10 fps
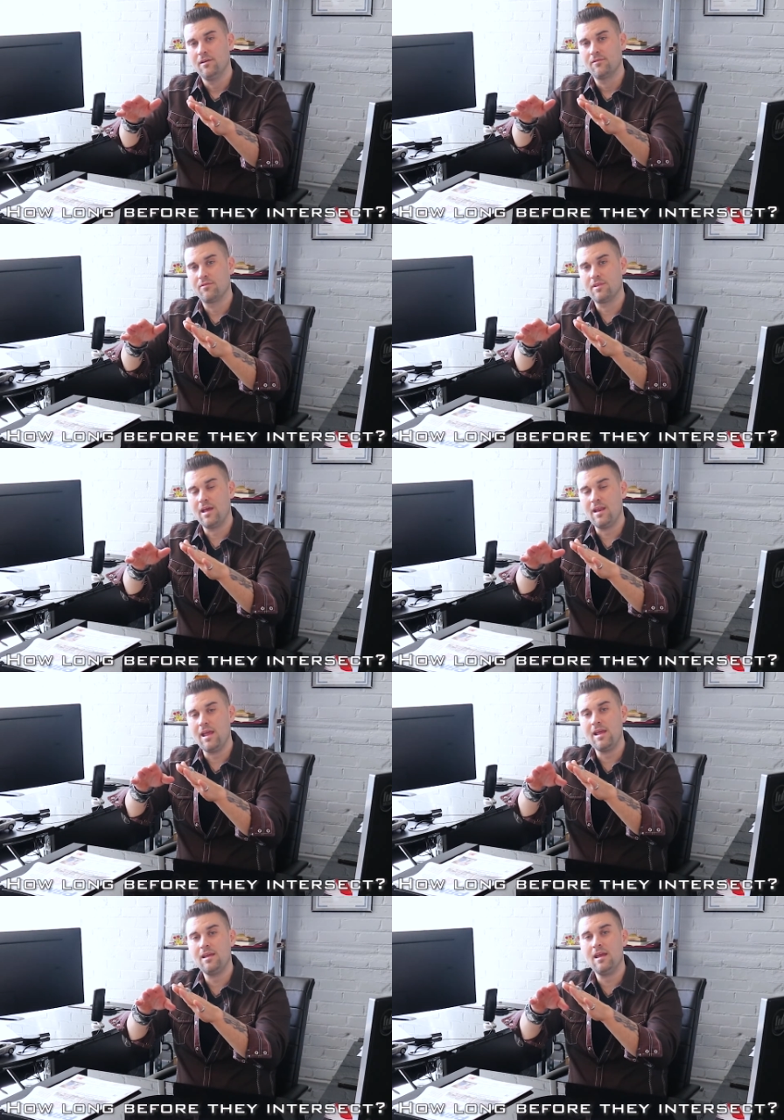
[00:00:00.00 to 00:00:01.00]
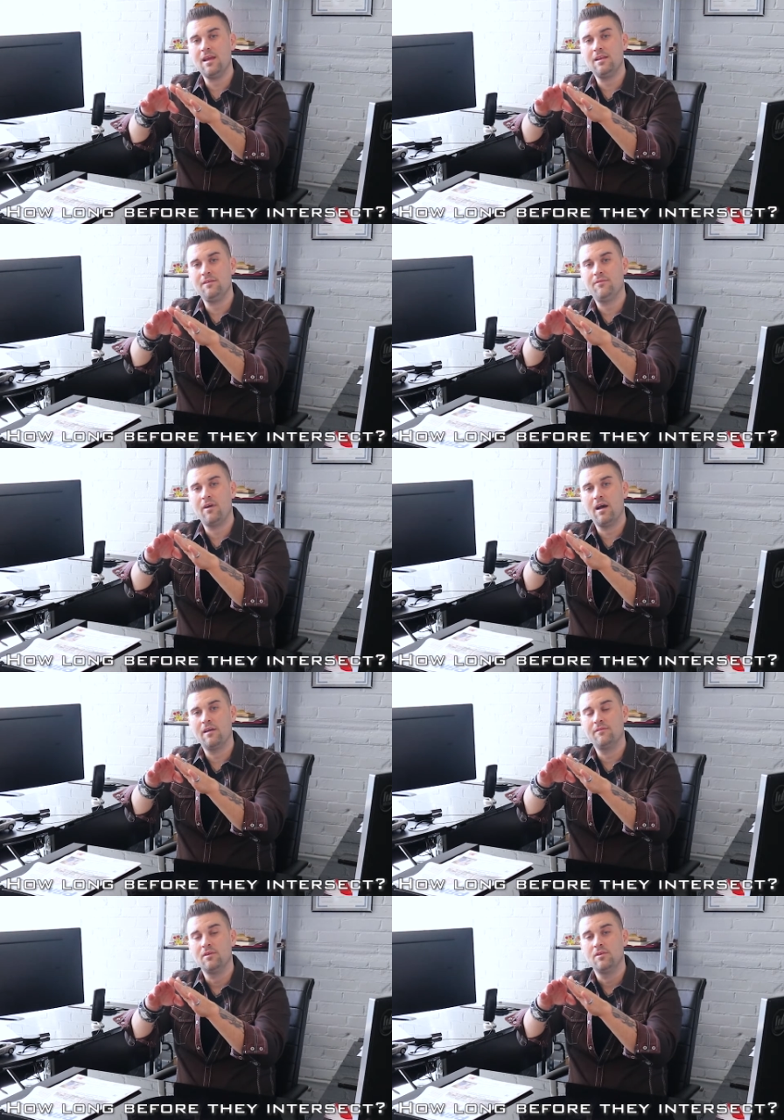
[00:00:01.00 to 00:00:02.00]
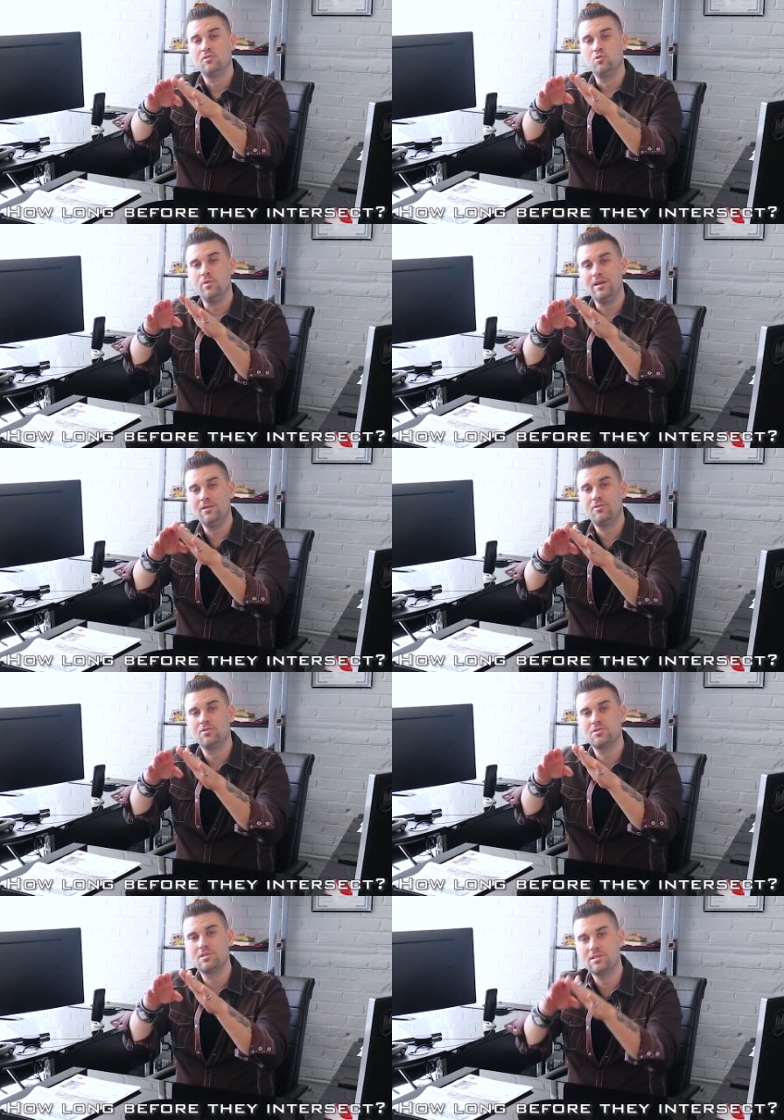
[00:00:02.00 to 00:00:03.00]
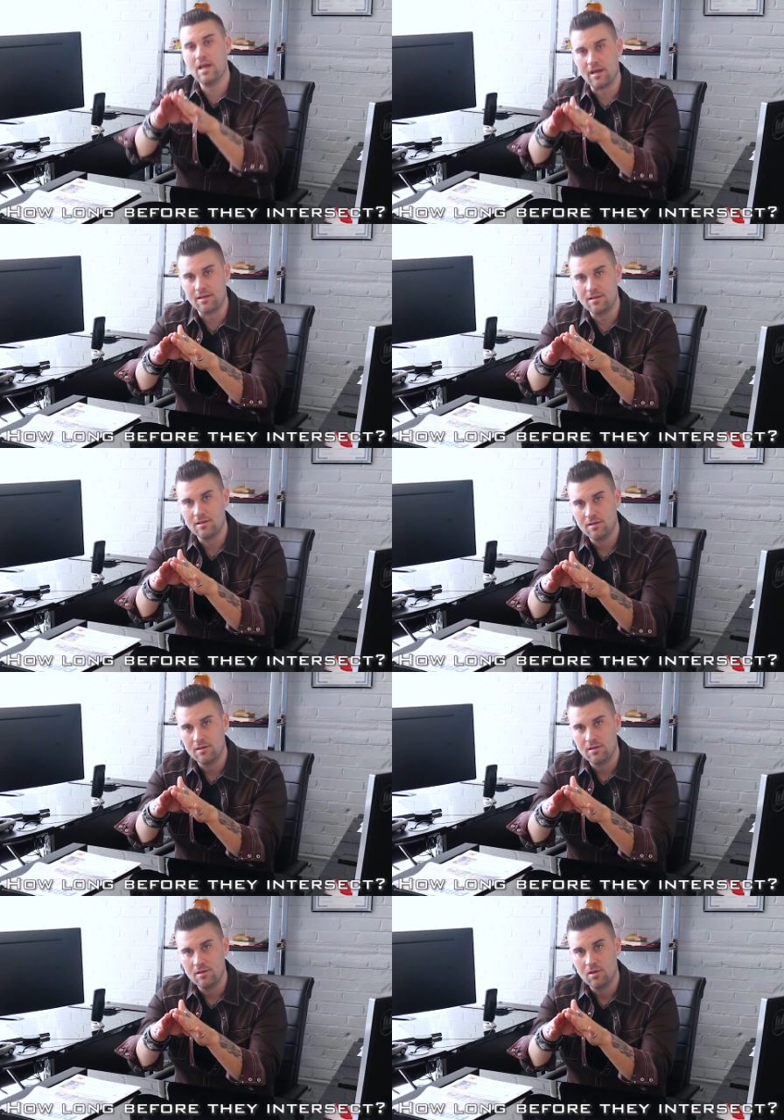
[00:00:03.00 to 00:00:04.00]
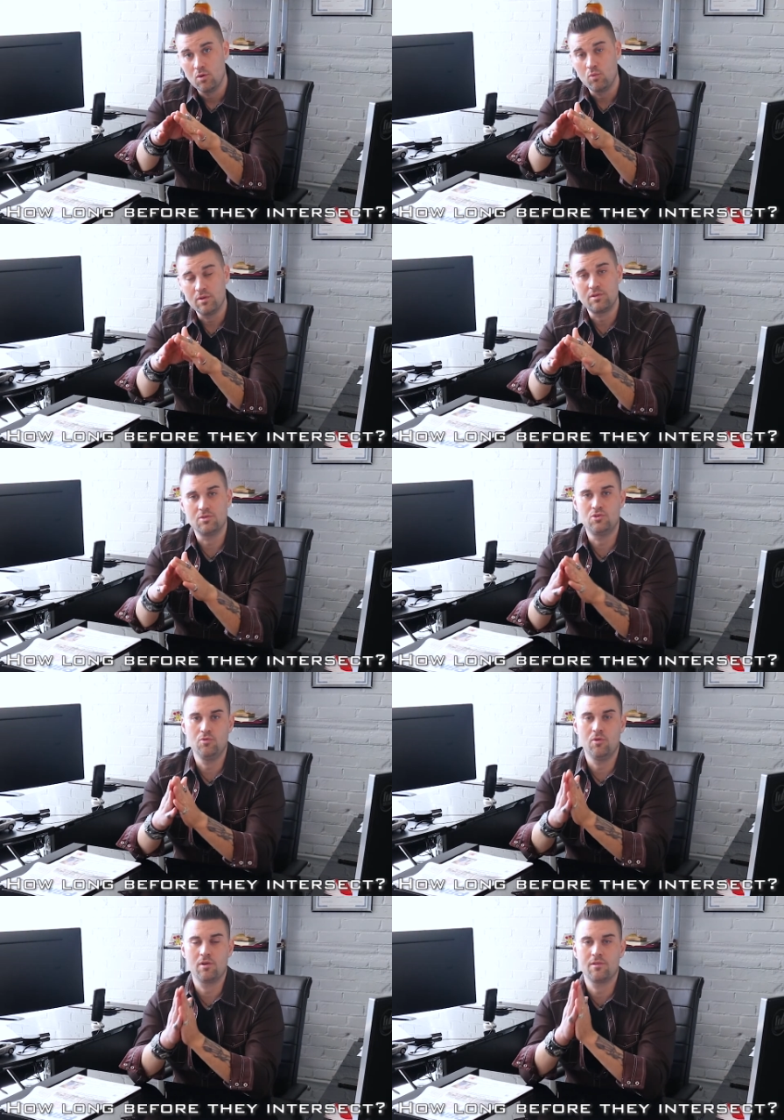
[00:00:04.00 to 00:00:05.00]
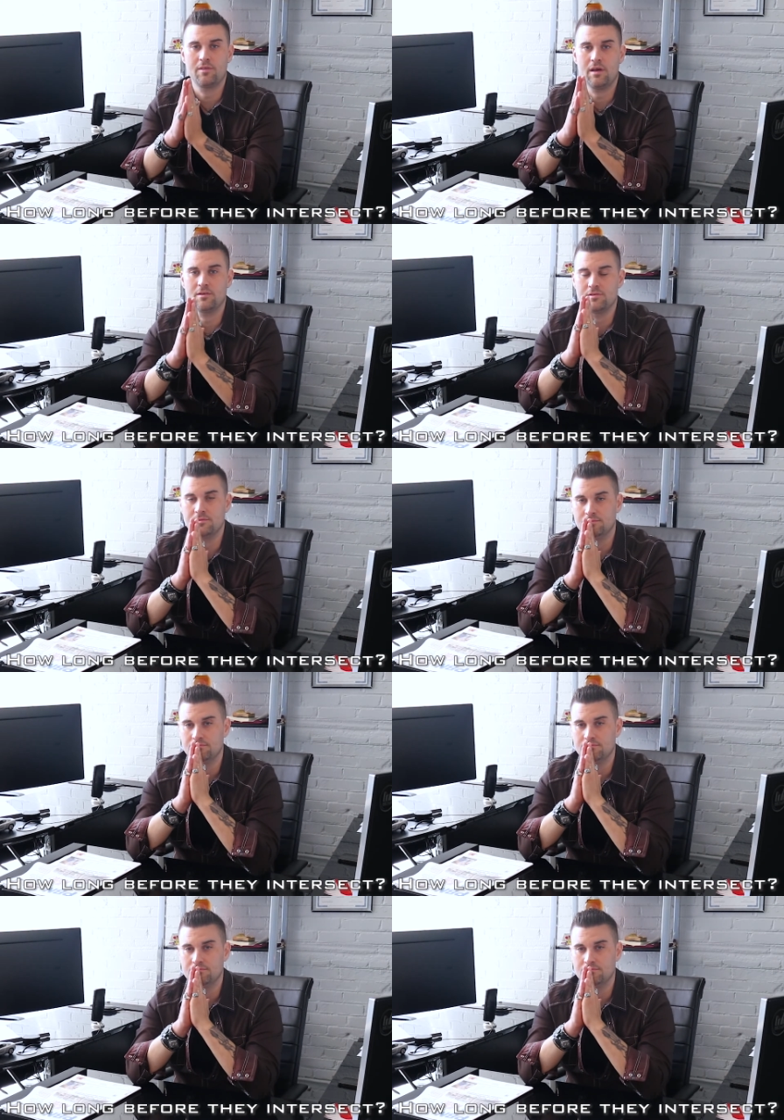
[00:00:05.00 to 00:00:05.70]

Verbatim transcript: for that 885 to intersect with the 200,000?